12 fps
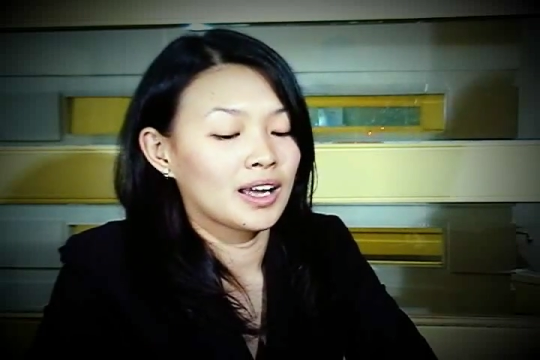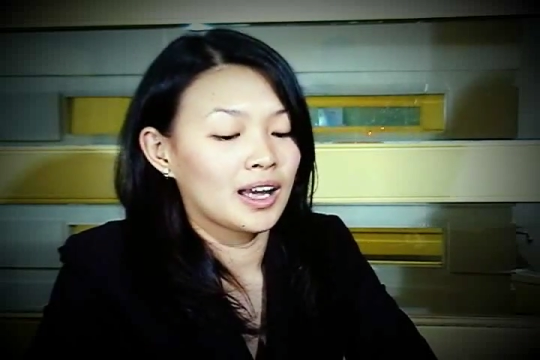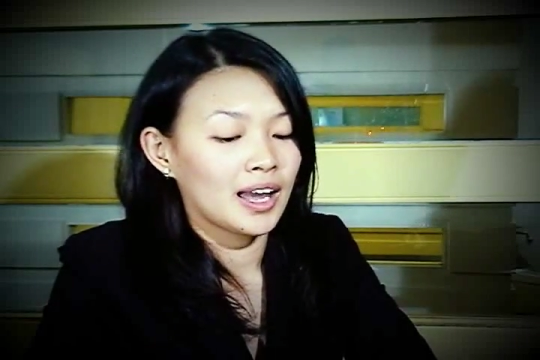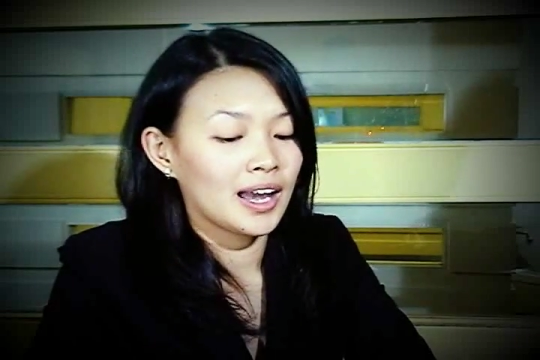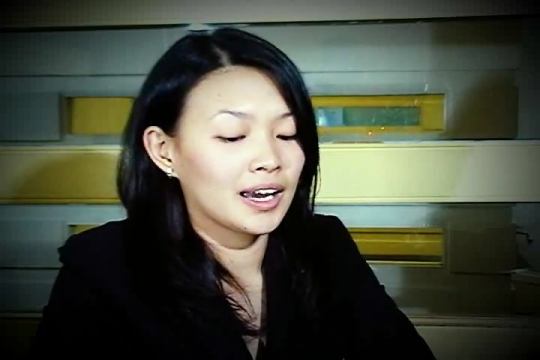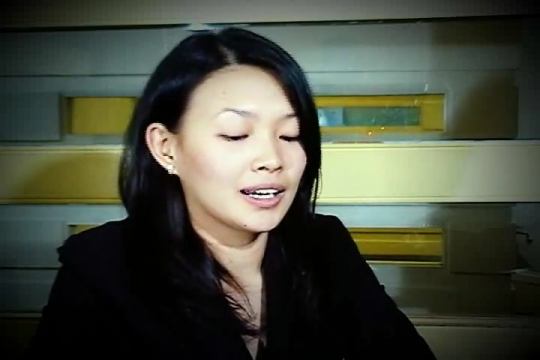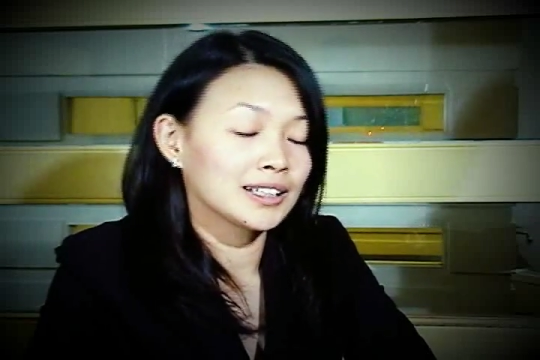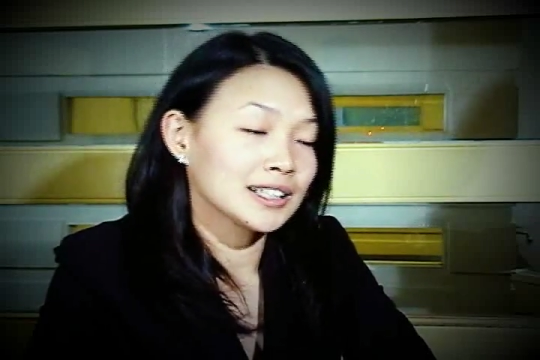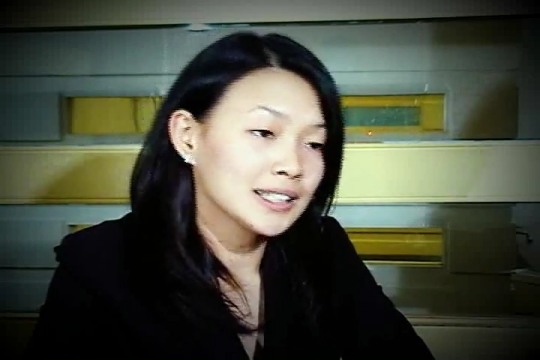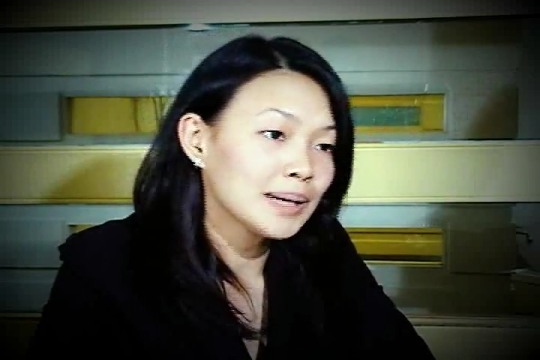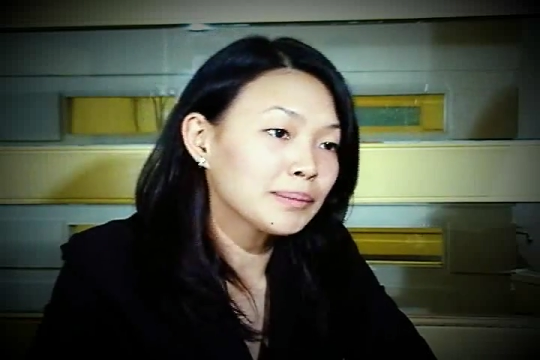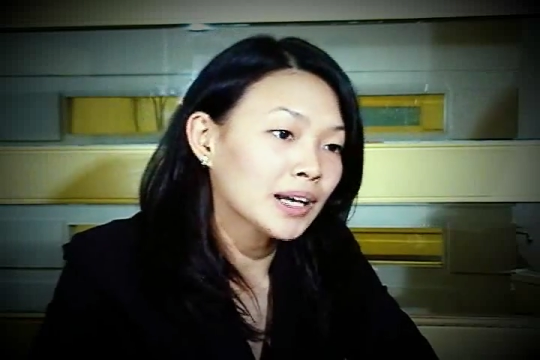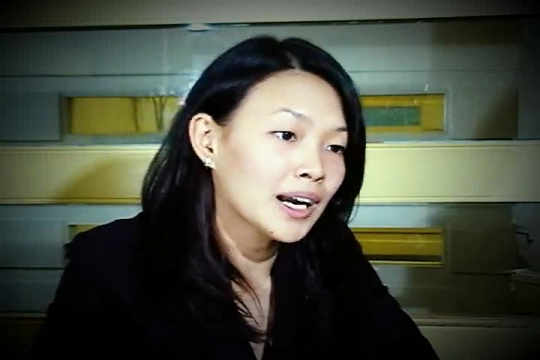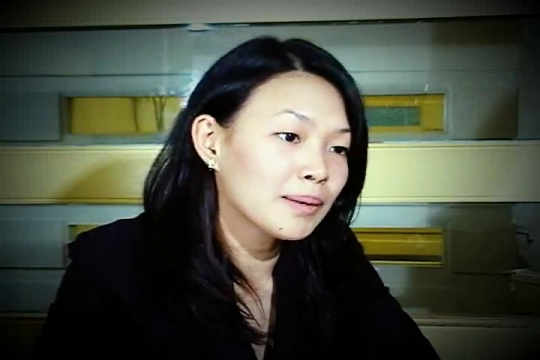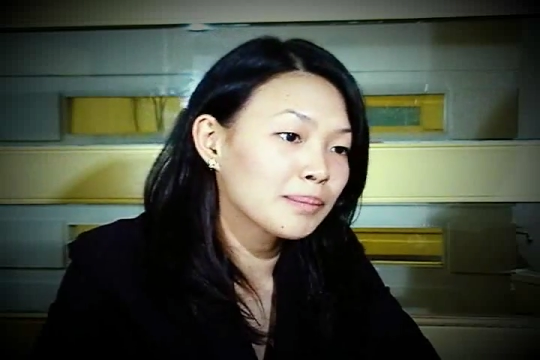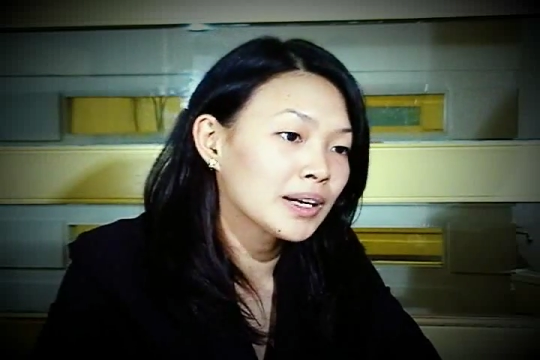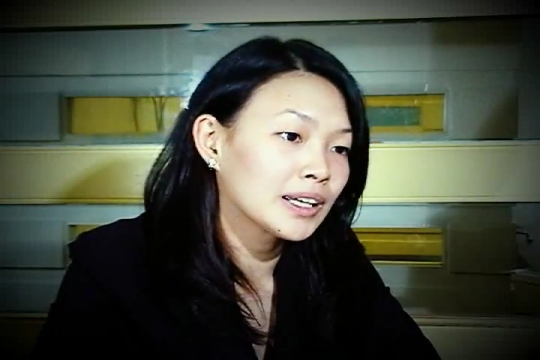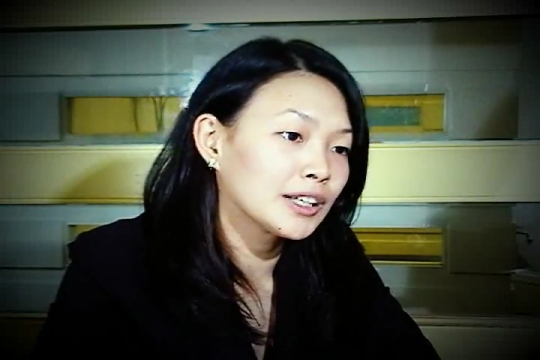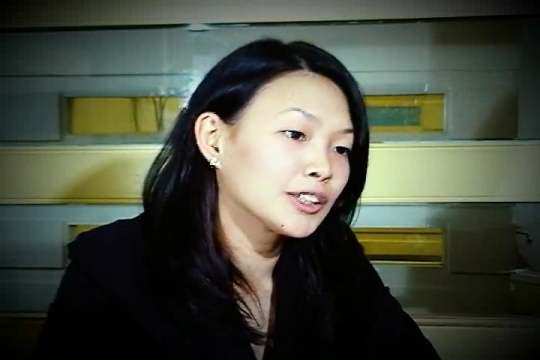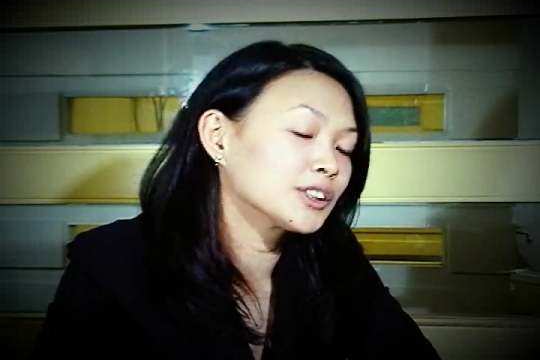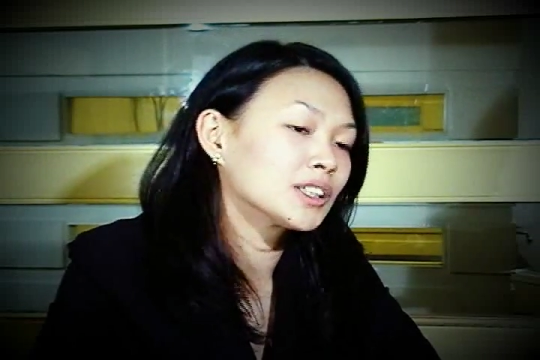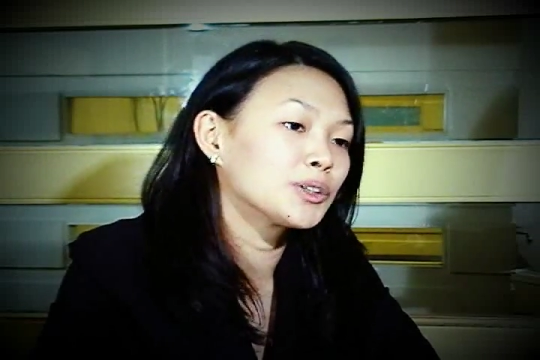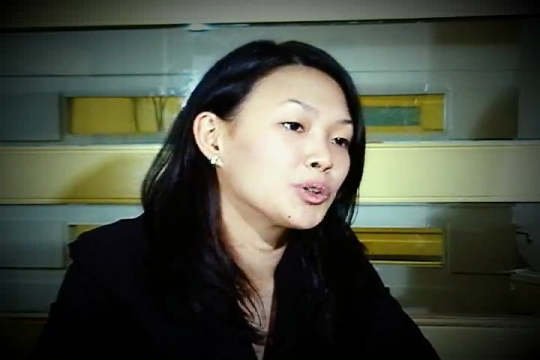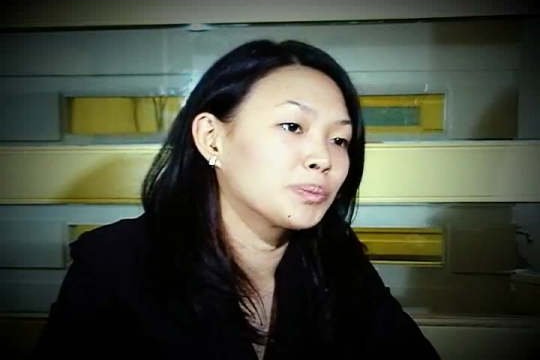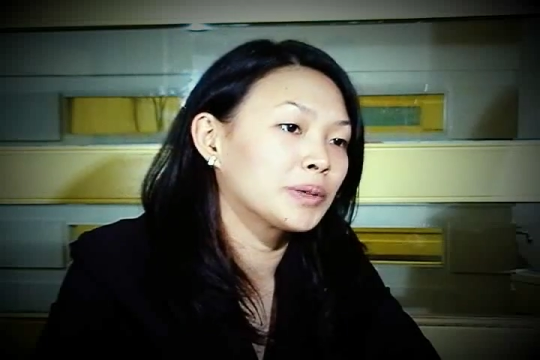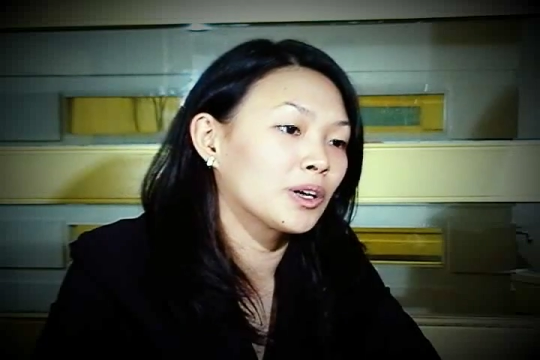And at the same time, my years in UP